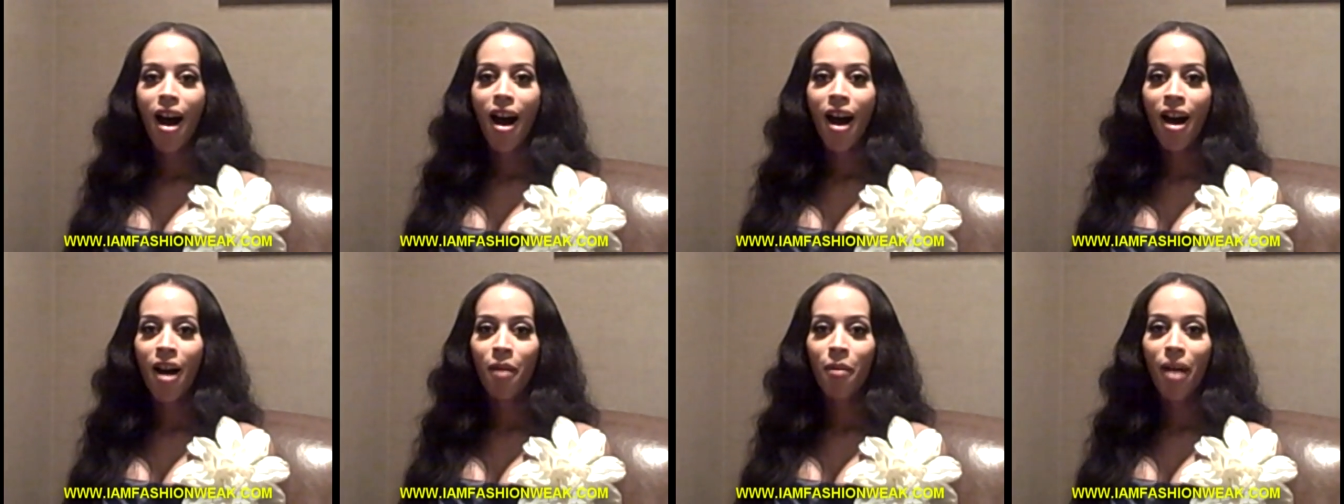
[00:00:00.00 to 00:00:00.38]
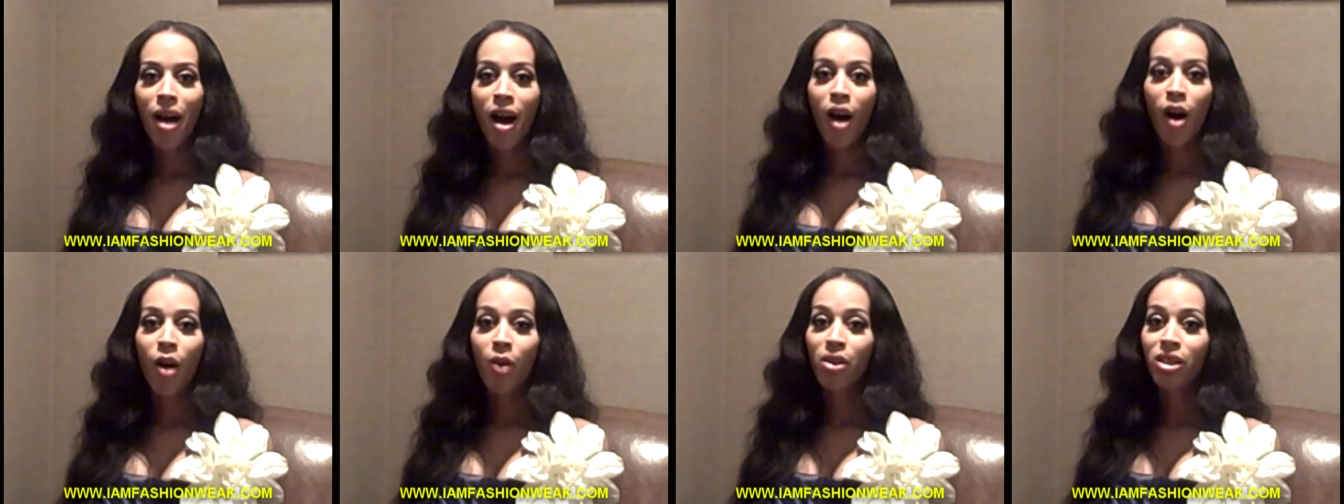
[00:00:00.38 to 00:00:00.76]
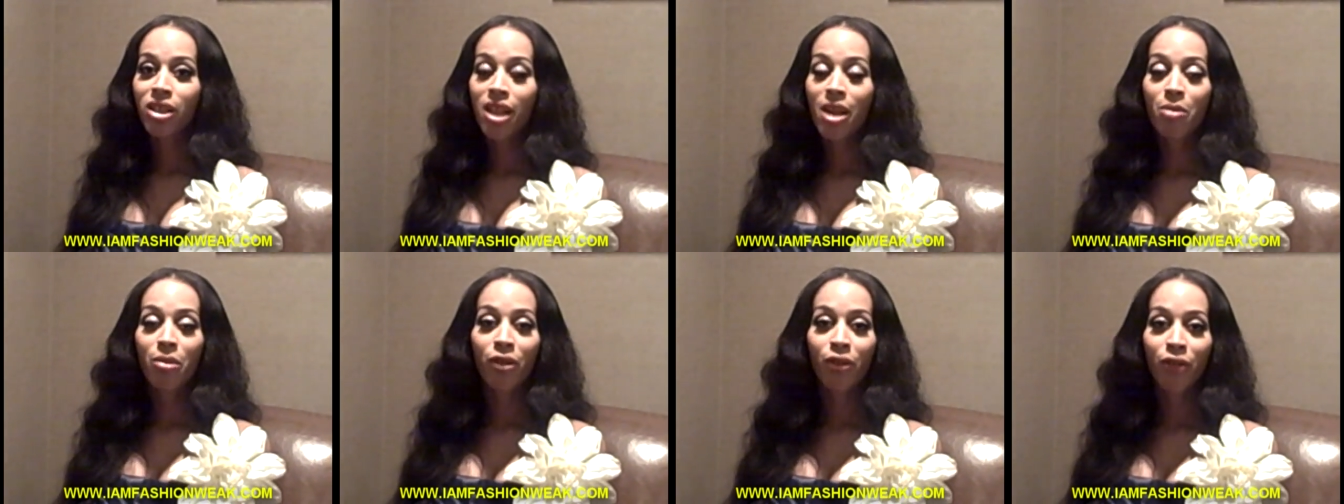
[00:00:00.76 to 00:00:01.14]
I always
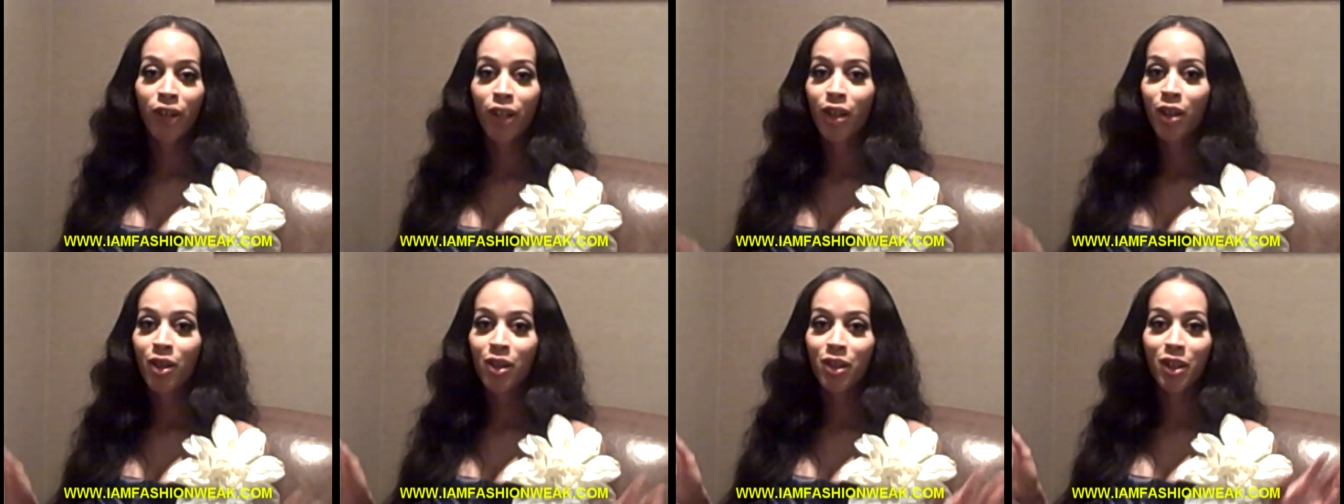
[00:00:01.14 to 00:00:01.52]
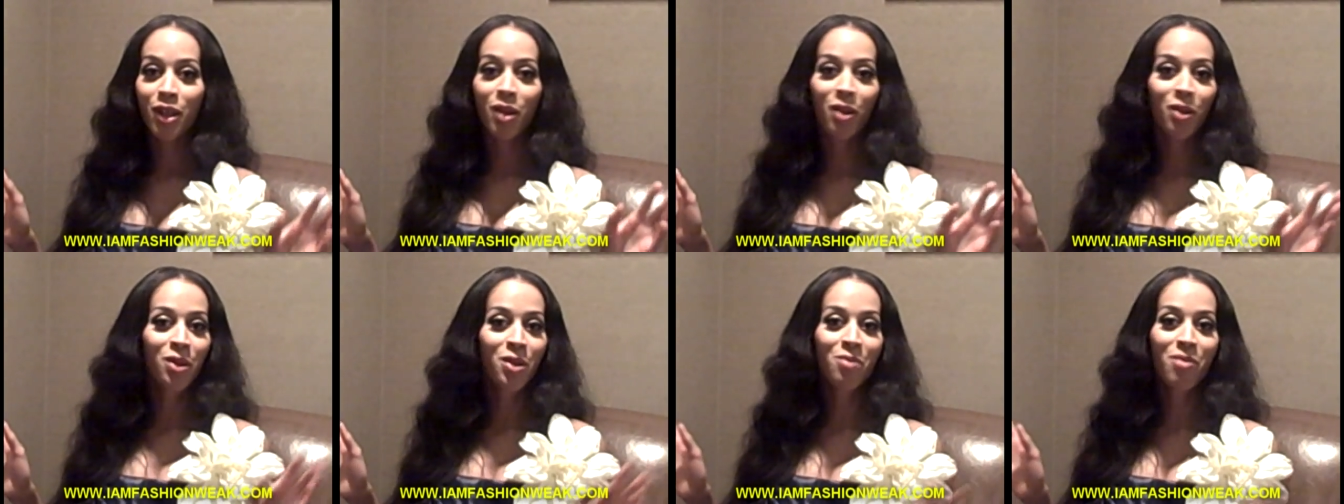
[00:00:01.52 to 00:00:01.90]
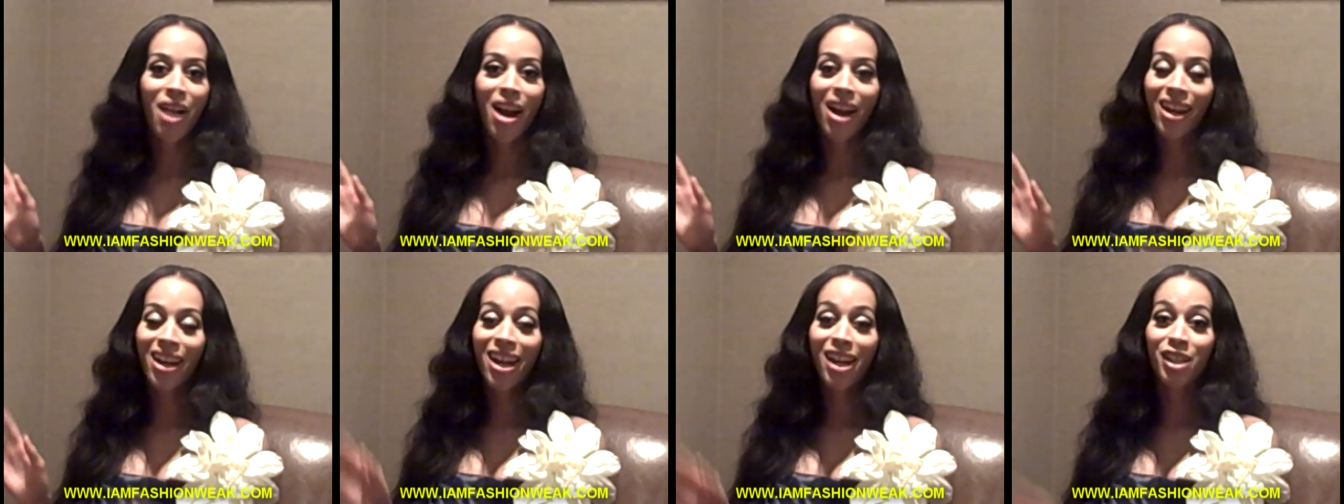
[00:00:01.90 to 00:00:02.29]
keep it real, so you
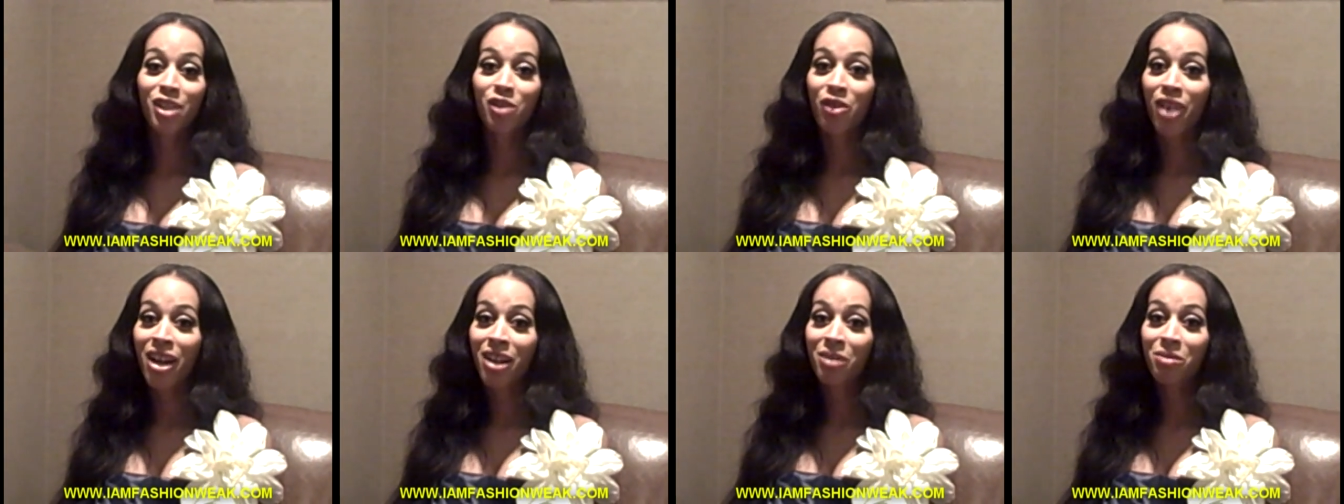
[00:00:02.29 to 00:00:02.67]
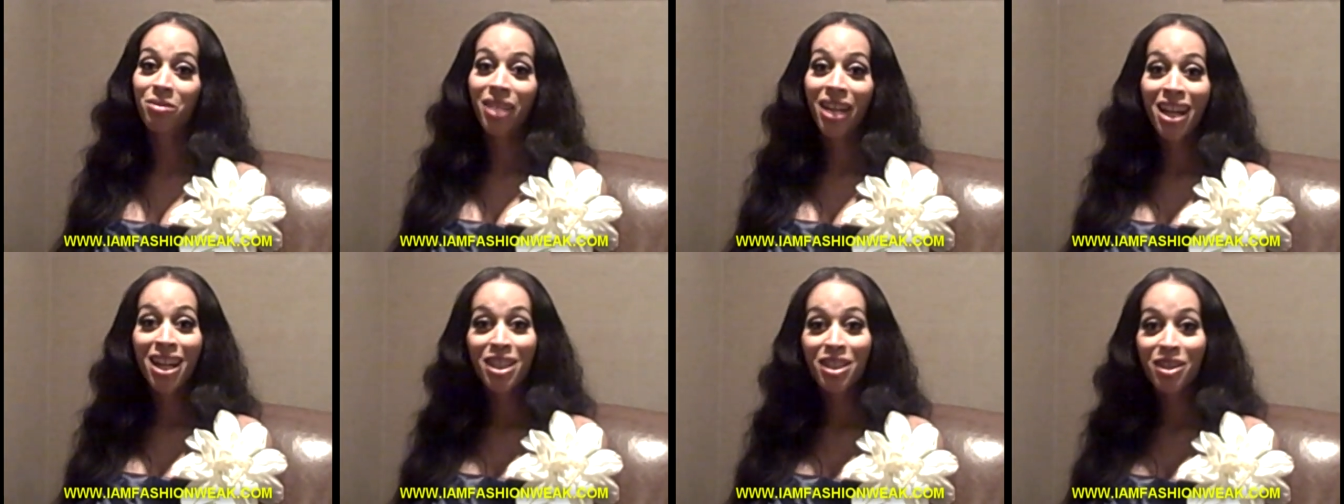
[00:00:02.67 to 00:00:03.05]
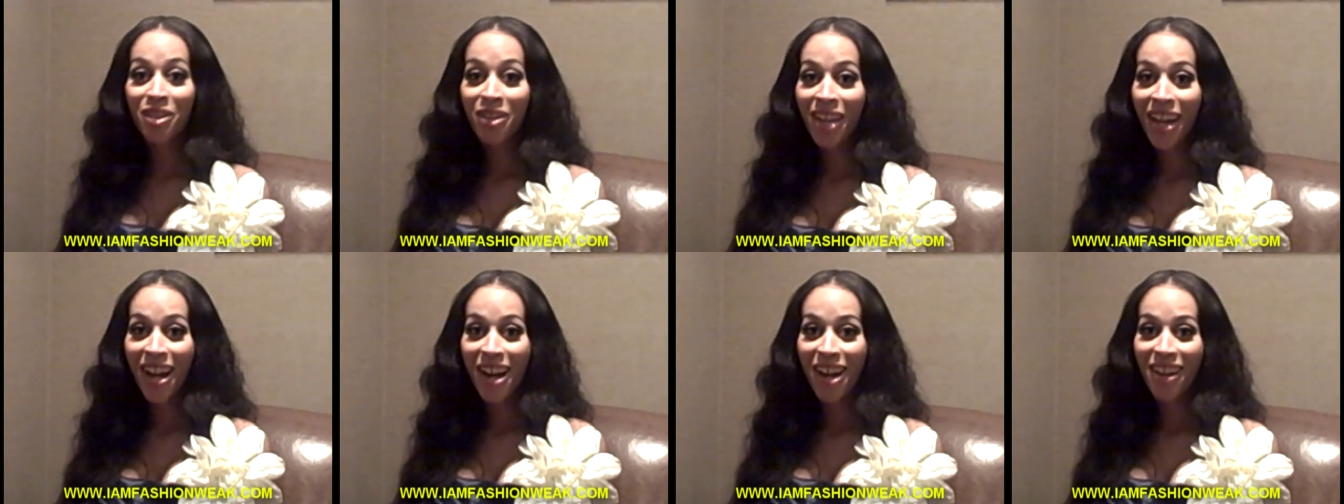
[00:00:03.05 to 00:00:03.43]
might catch random things
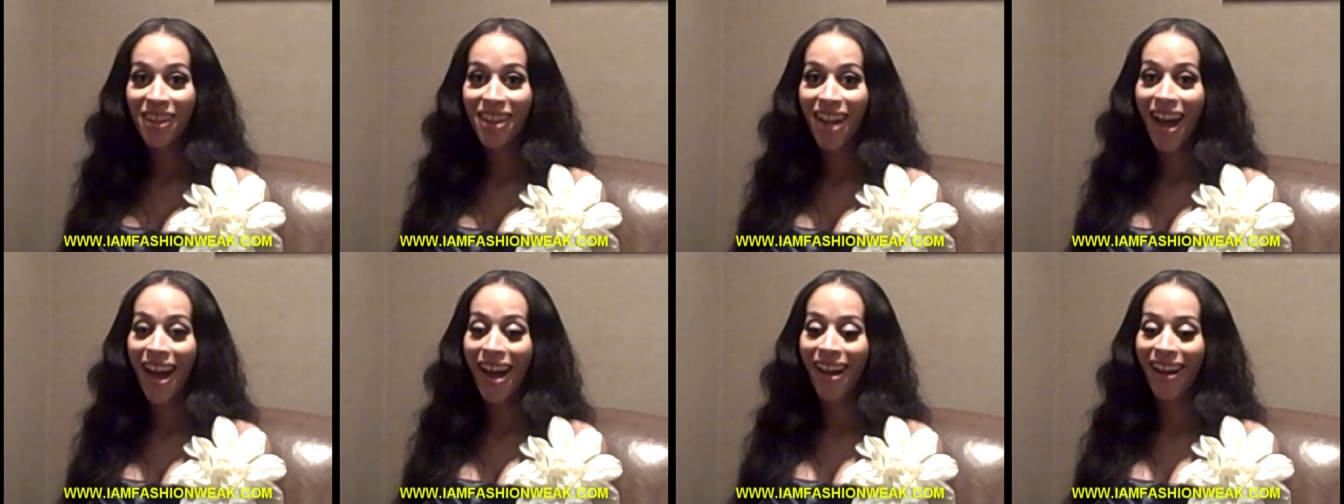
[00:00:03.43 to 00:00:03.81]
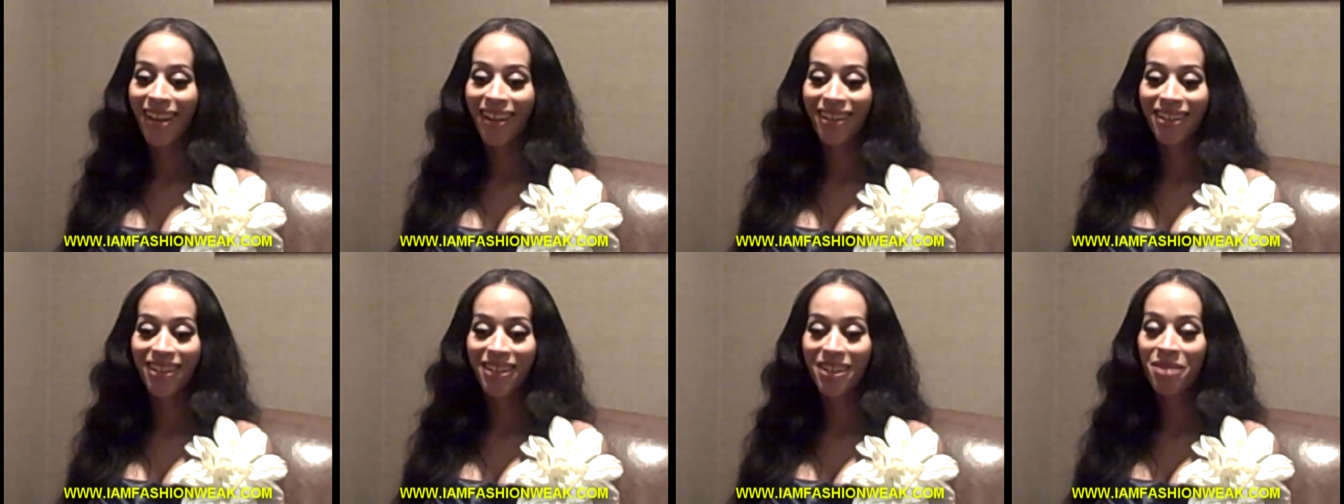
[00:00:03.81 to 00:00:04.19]
on there that